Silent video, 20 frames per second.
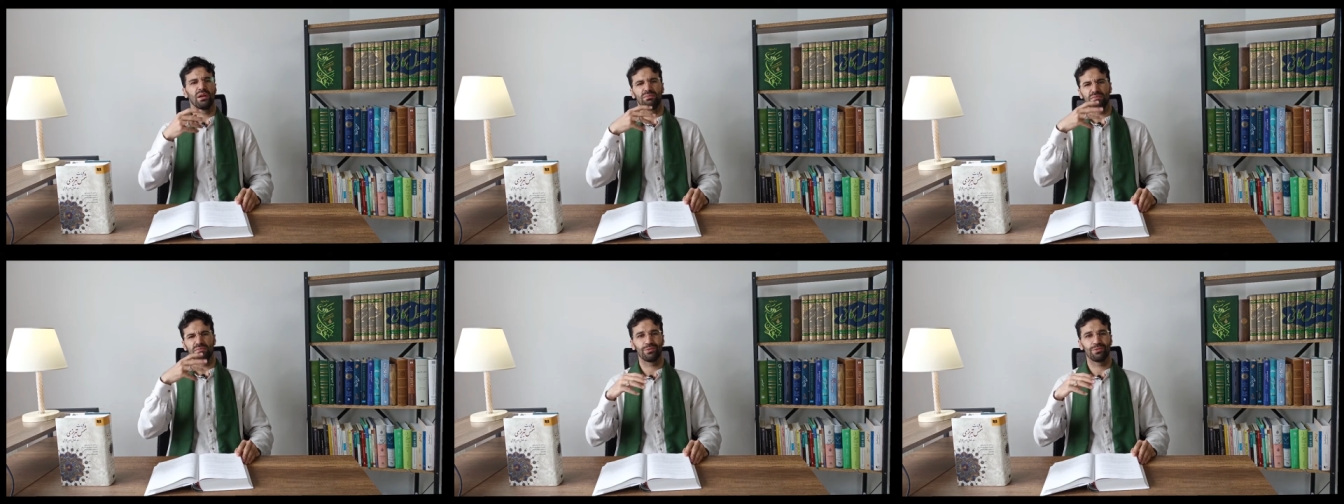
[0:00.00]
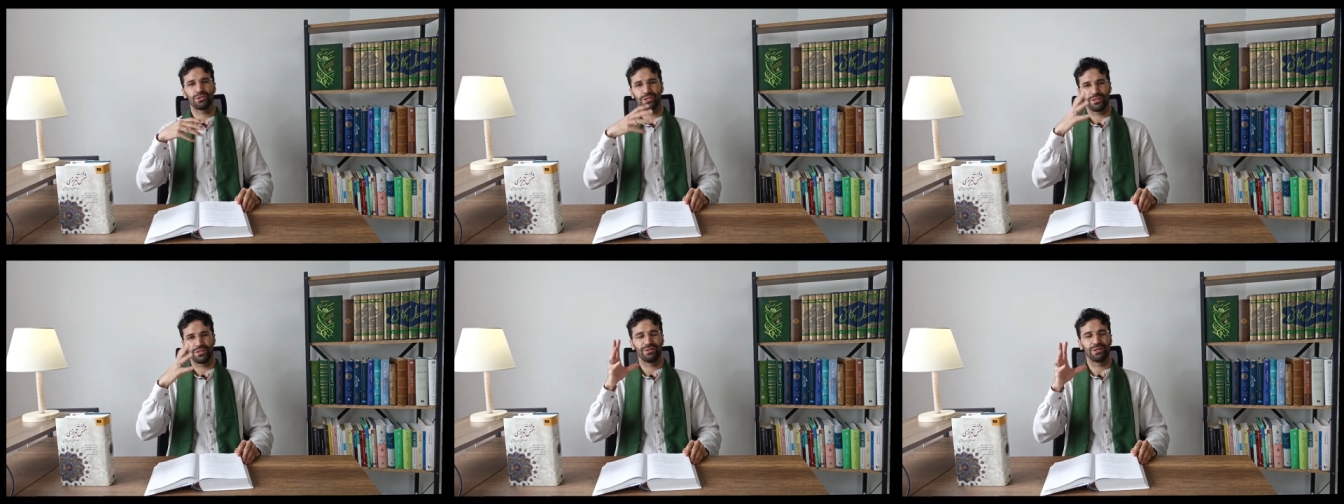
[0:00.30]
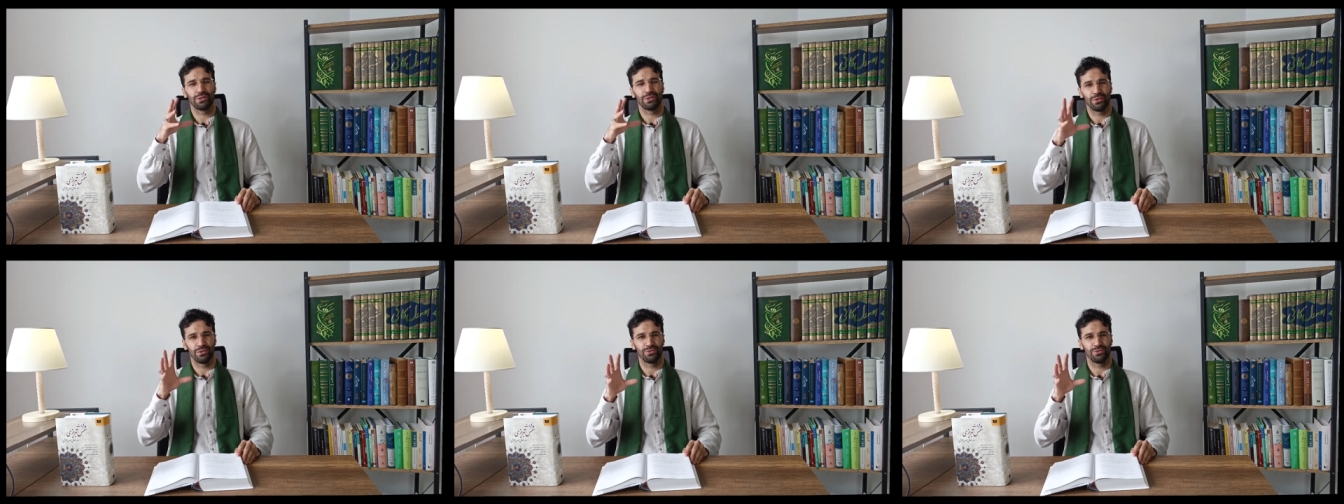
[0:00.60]
I'm just
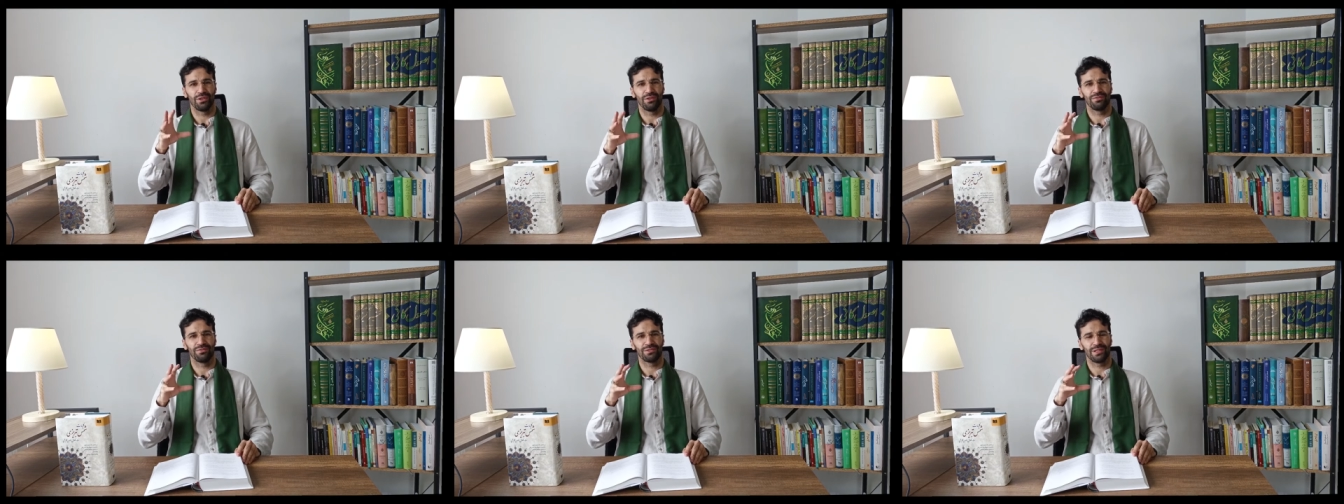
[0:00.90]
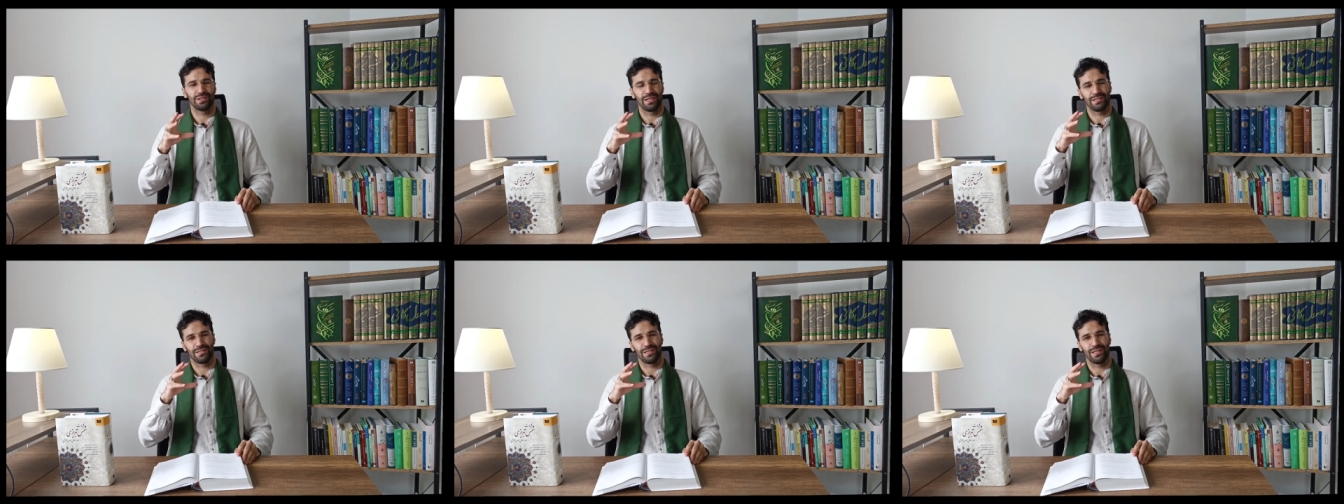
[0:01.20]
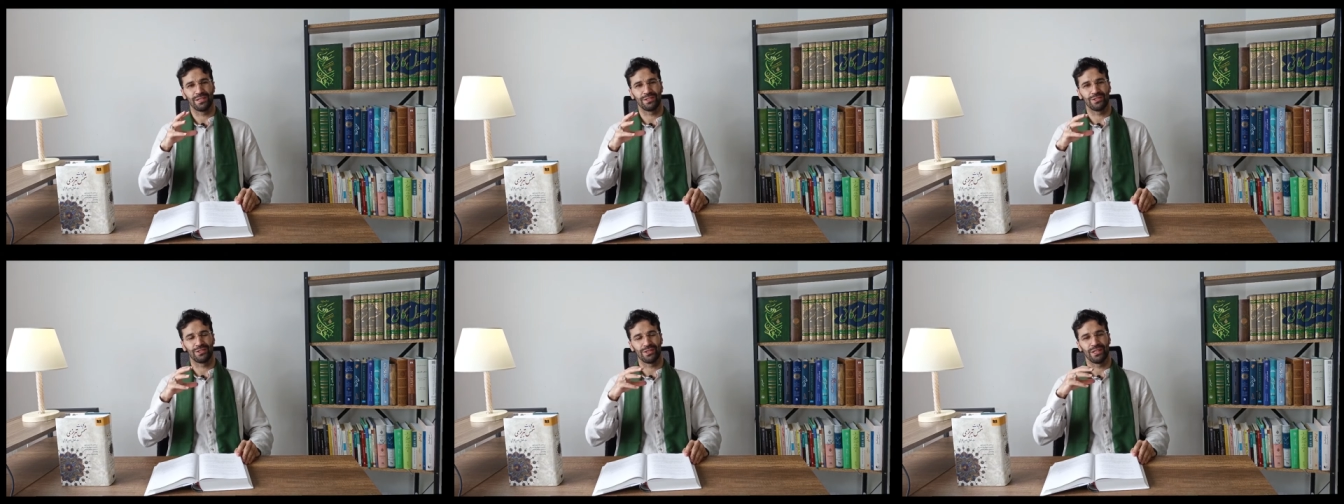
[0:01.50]
giving you a rough
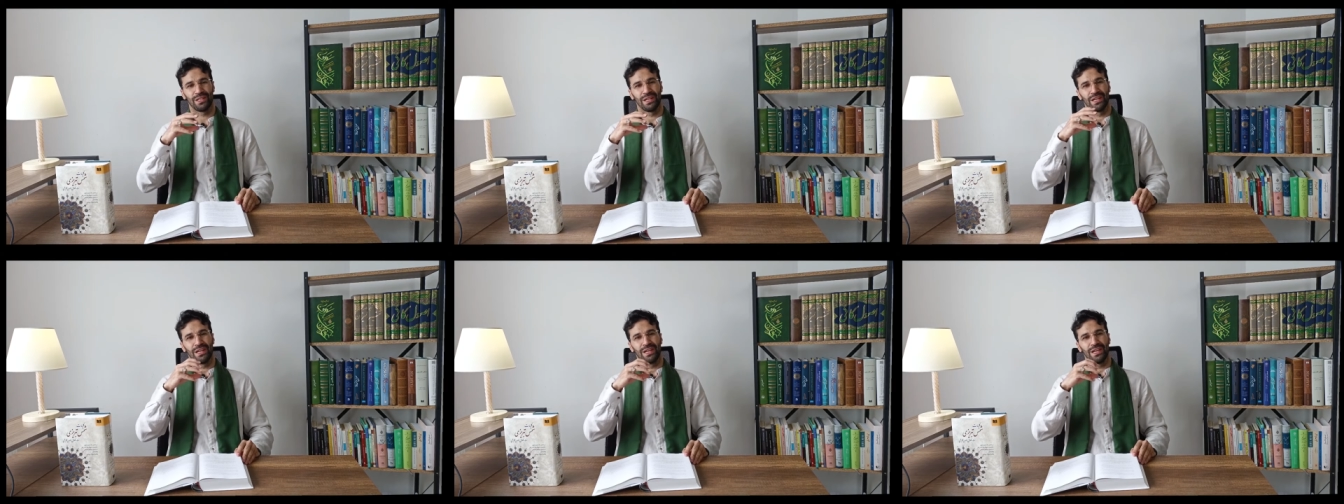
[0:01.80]
translation.